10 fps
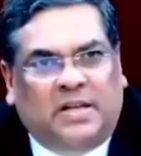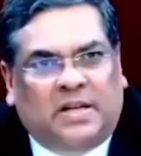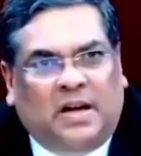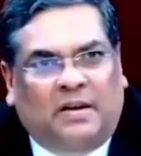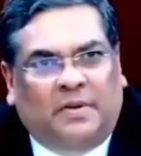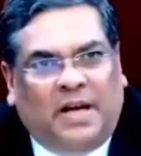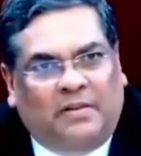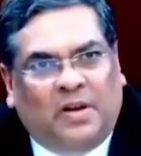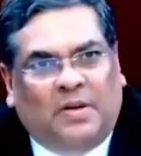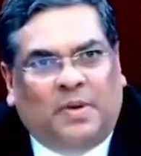cover,
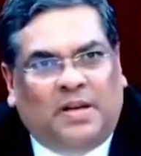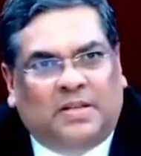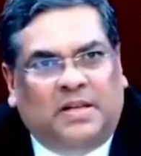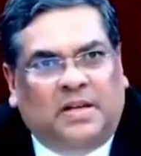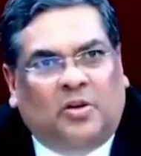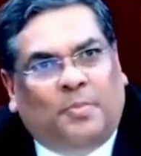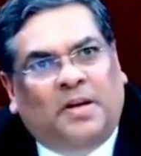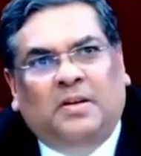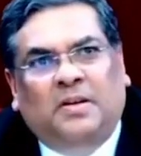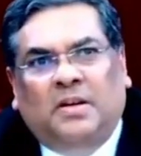envelope in a sealed cover.
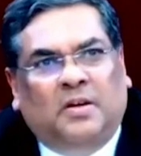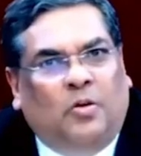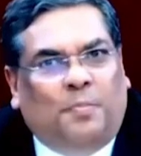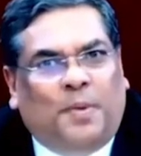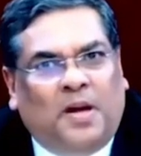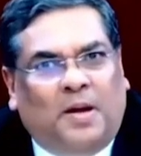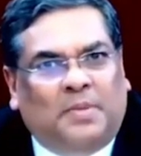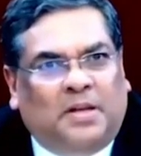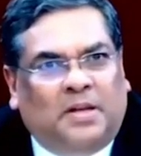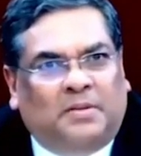Open up
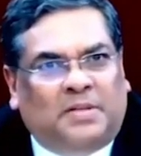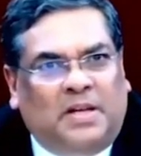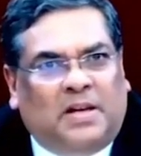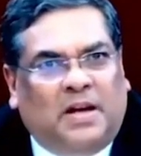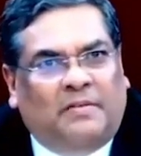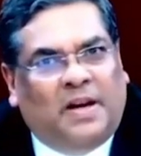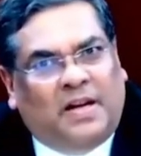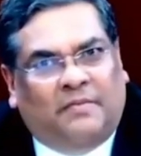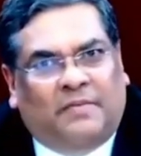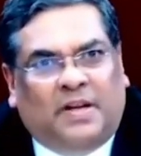the sealed cover and
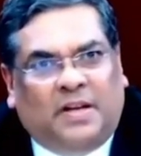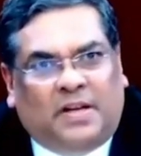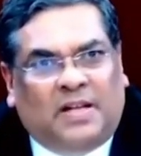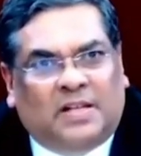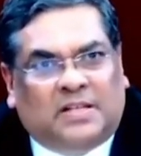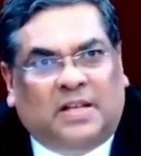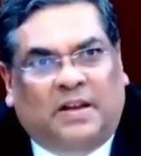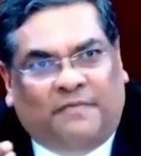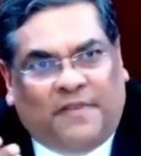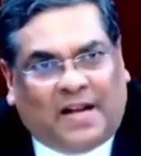give the details. In
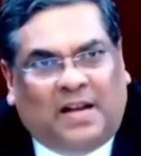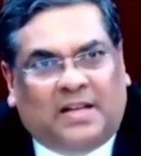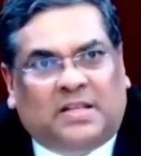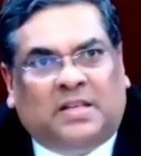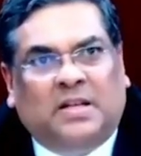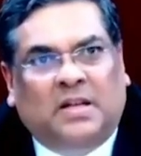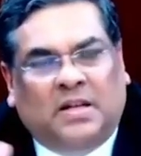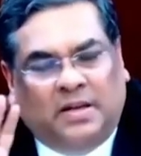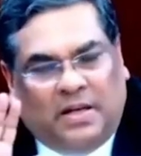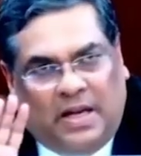fact, tell my lord where the
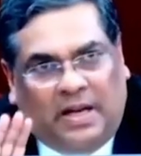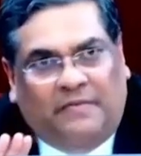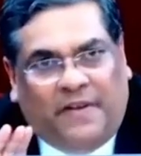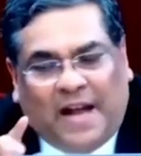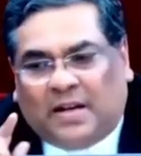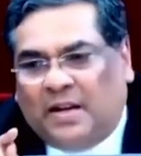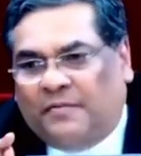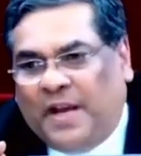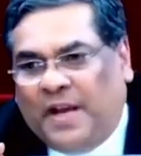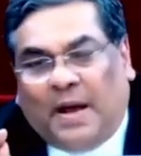only bit of
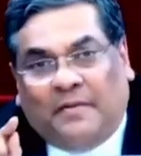information,